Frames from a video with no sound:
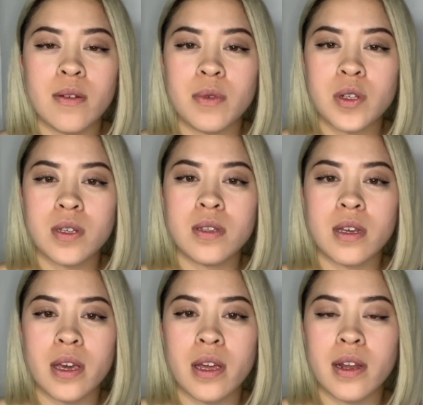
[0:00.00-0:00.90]
which is
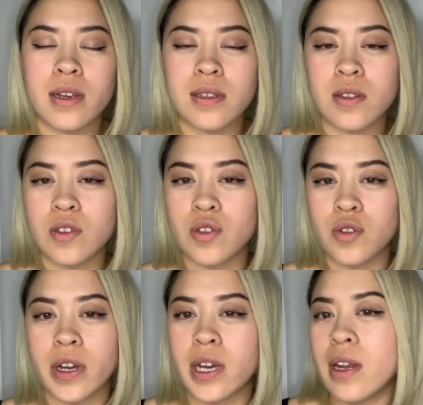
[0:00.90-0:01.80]
a nice and
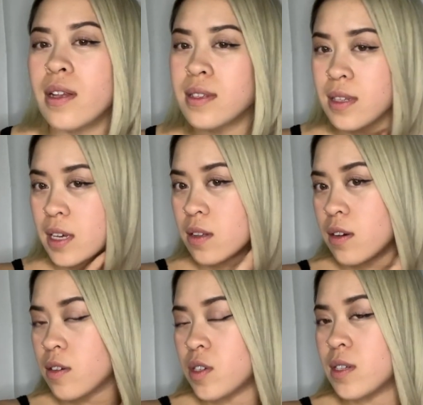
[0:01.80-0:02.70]
straight and sleek look,
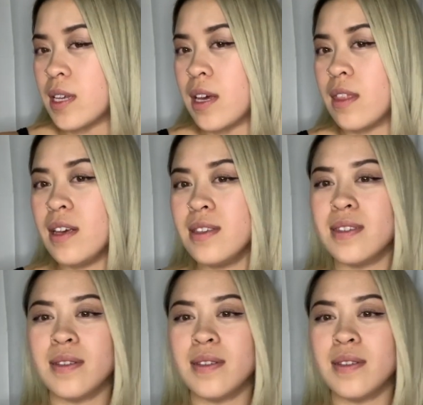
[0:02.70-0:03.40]
just like this.